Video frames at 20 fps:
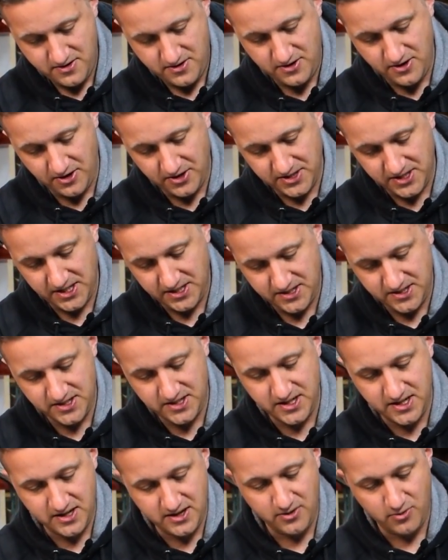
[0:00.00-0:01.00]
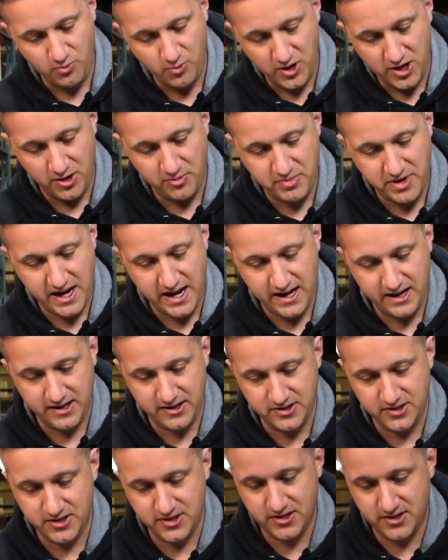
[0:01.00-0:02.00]
You always like to see
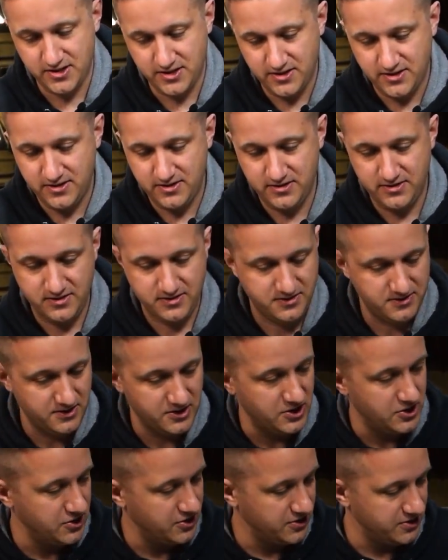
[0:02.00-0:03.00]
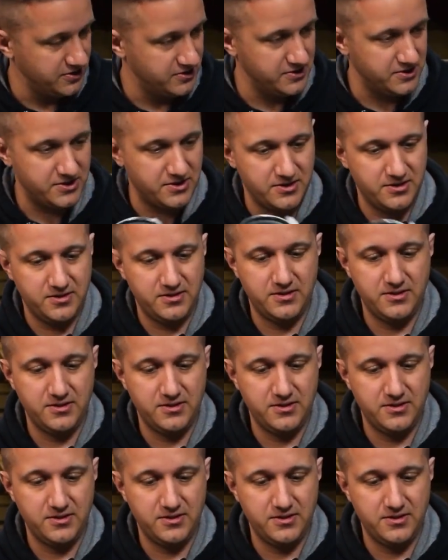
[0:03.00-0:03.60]
well-packaged goods.